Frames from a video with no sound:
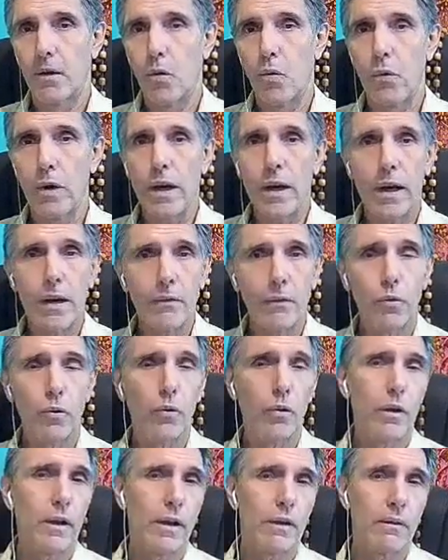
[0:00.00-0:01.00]
We have
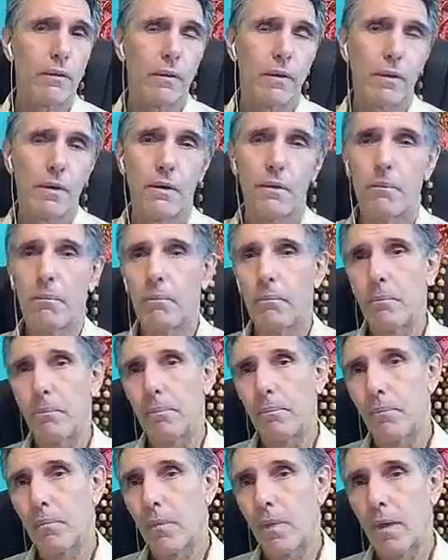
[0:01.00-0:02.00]
to live
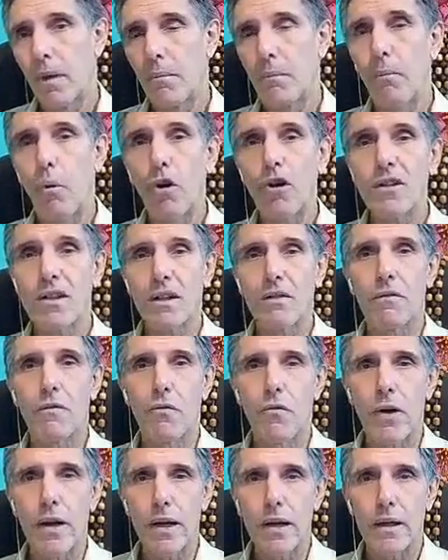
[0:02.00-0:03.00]

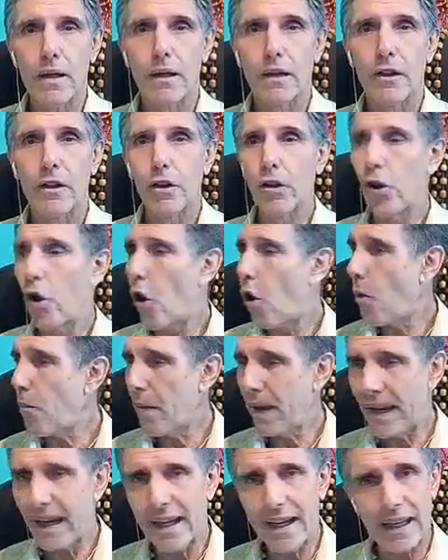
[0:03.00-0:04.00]
poison-free, no
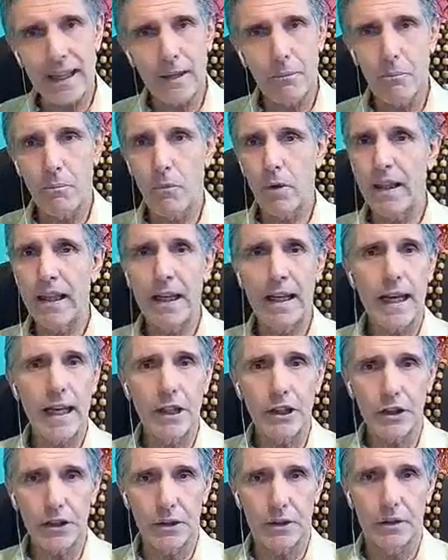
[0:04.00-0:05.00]

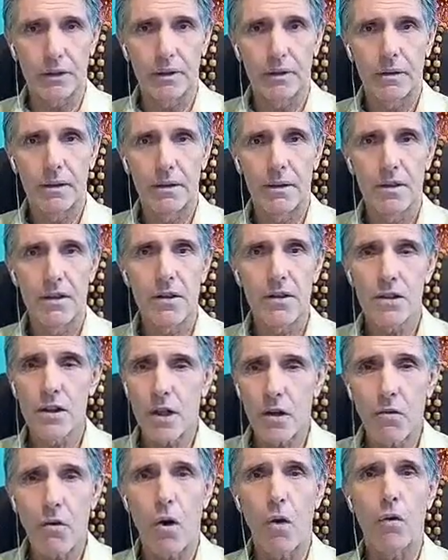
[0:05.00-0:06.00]
medication.
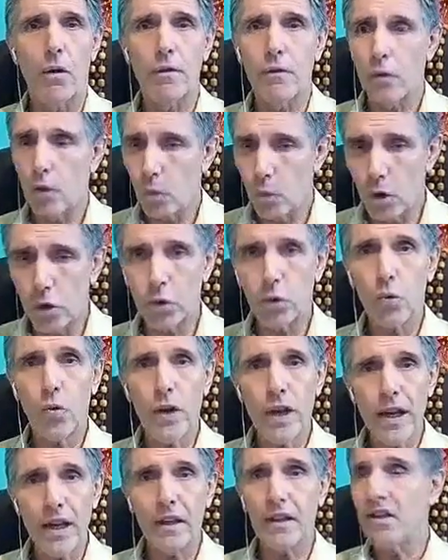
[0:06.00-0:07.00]
Zero. If you want to
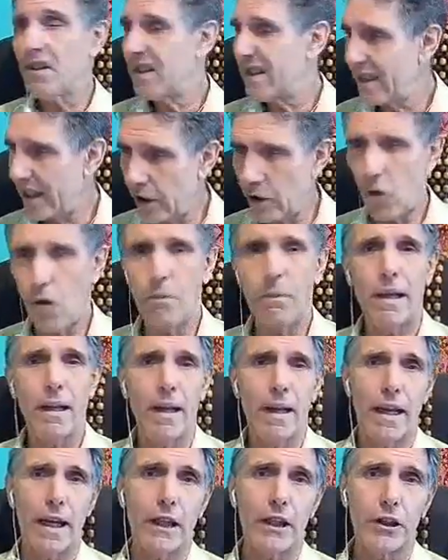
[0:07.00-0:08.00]
heal, zero
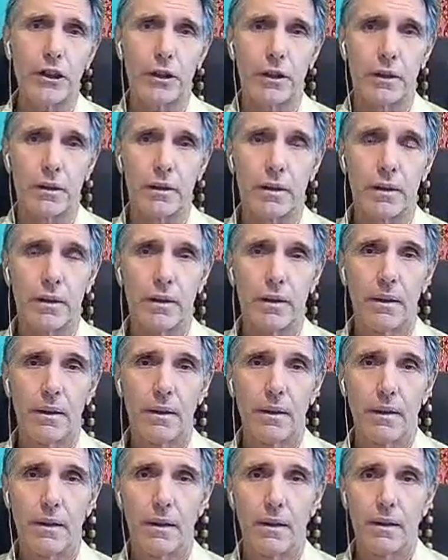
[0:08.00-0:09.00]
medication.
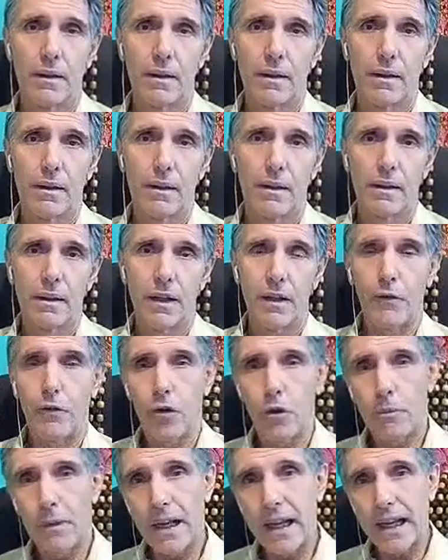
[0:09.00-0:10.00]

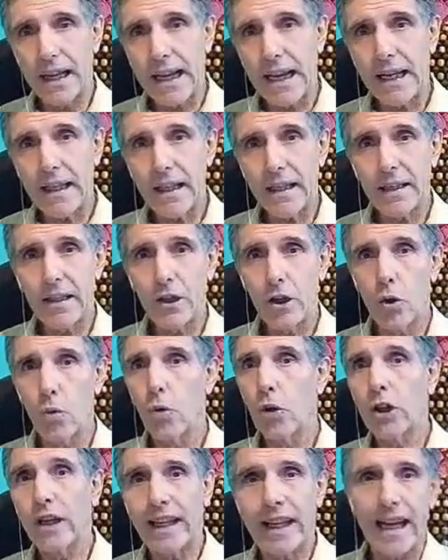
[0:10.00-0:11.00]
If you're medicated, you
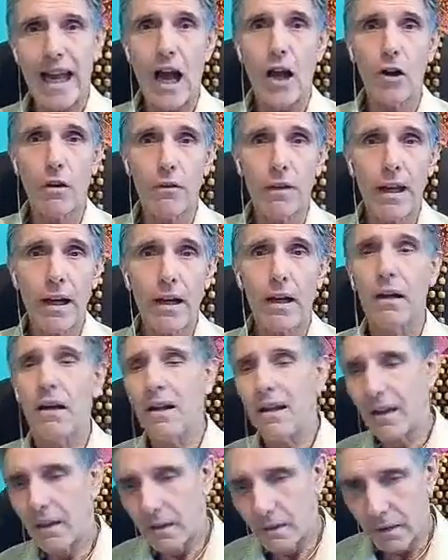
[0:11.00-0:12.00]
want to get out of there,
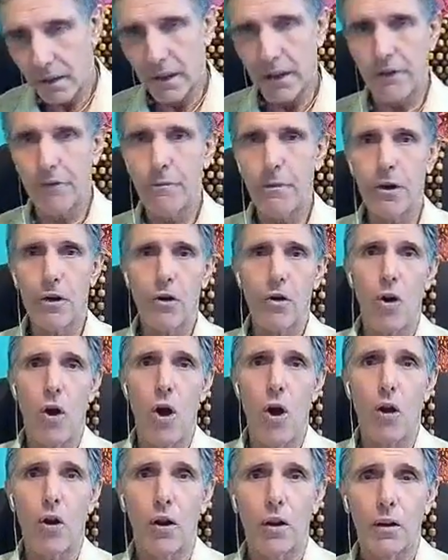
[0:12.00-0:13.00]
give me a
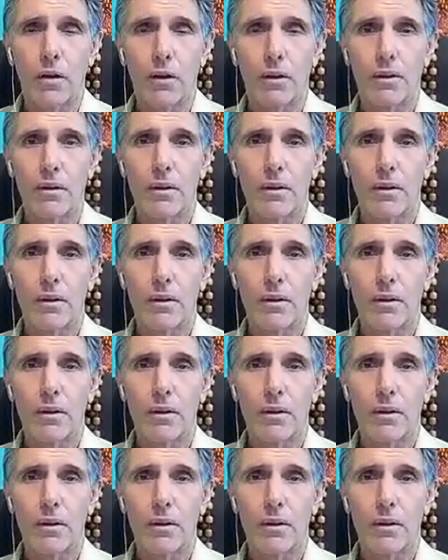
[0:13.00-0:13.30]
call.